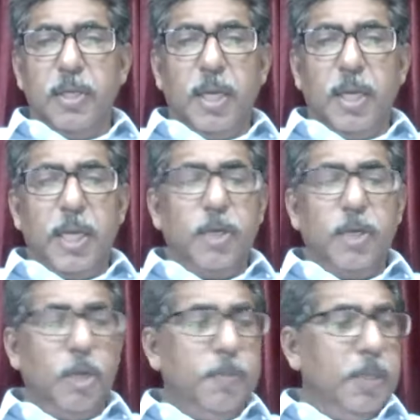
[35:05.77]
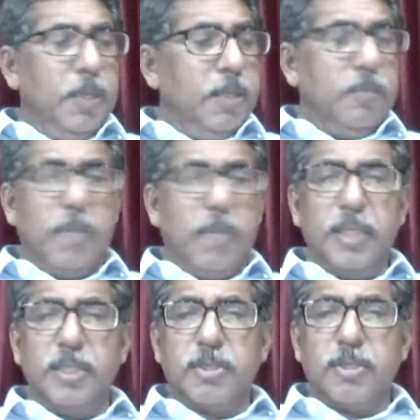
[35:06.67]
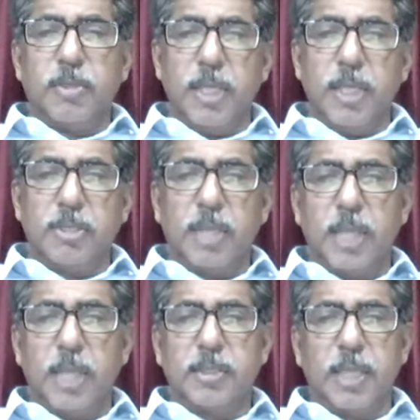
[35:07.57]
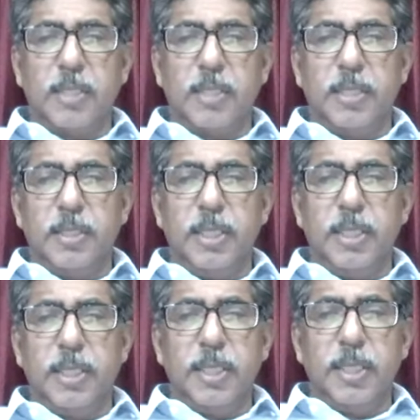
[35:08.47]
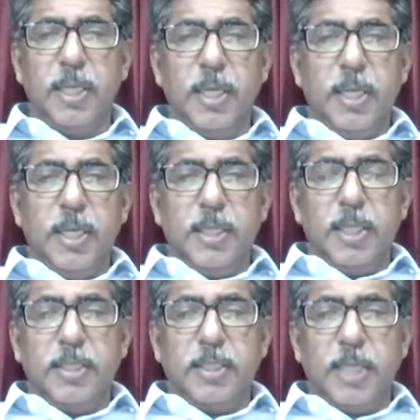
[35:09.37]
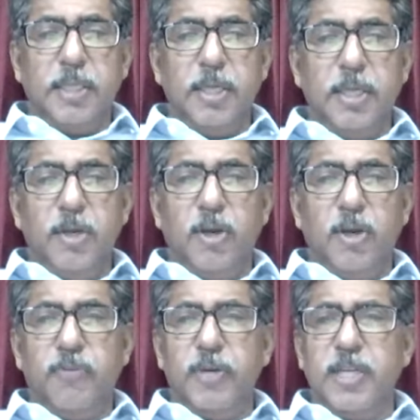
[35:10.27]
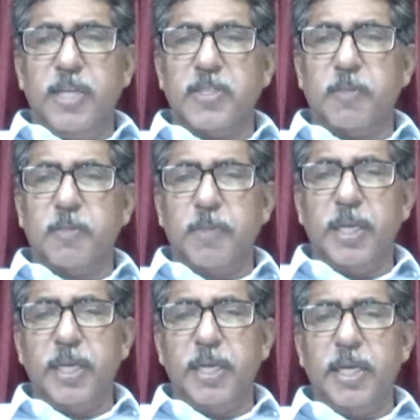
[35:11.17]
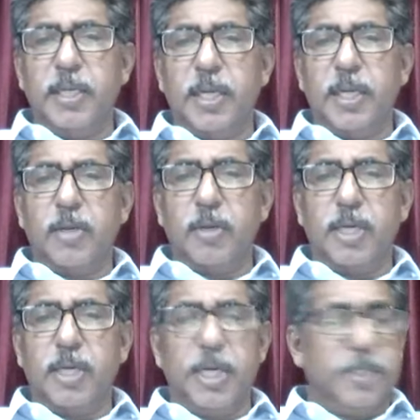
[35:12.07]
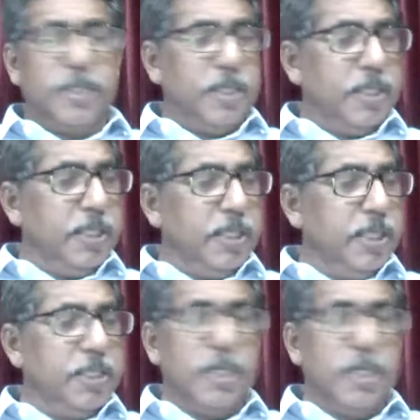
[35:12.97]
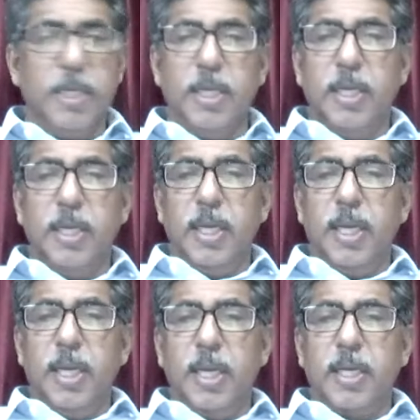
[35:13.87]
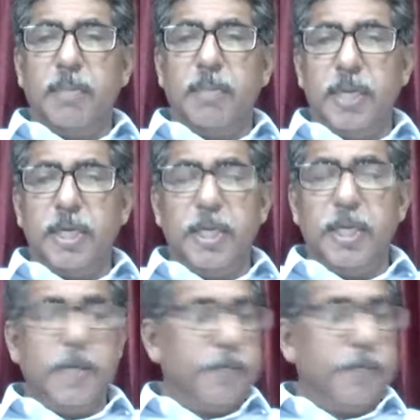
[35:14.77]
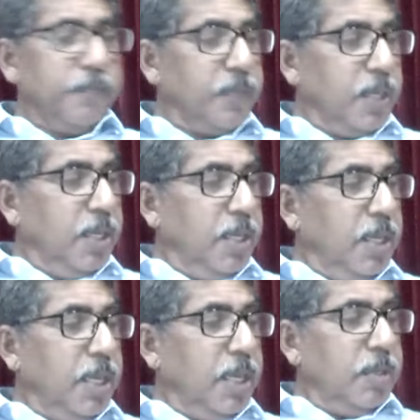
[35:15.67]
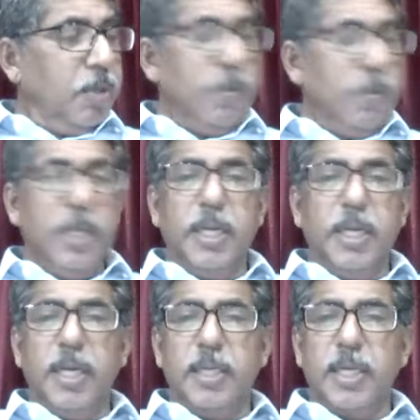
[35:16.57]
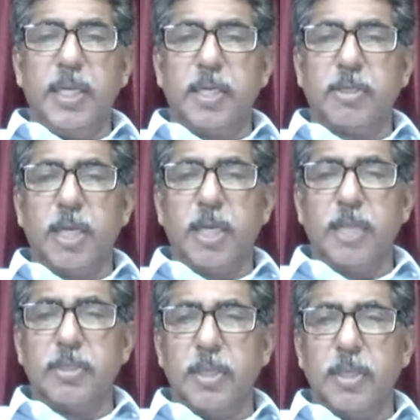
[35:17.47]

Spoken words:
I hope by this today's class that the title of discipline in the congregation is completed here, and God willing, in the next class